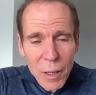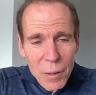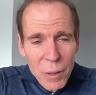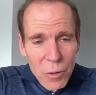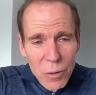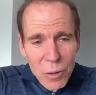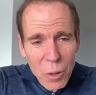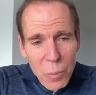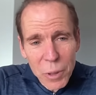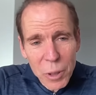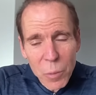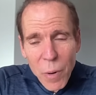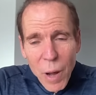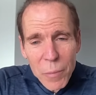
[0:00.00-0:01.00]
there's still a
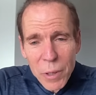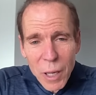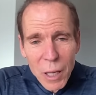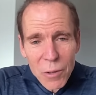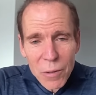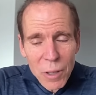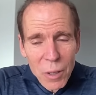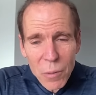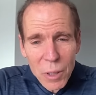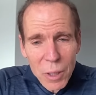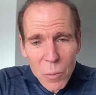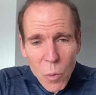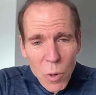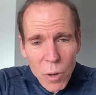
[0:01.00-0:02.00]
bigger population that are
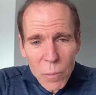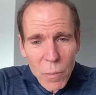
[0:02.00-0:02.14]
eating more,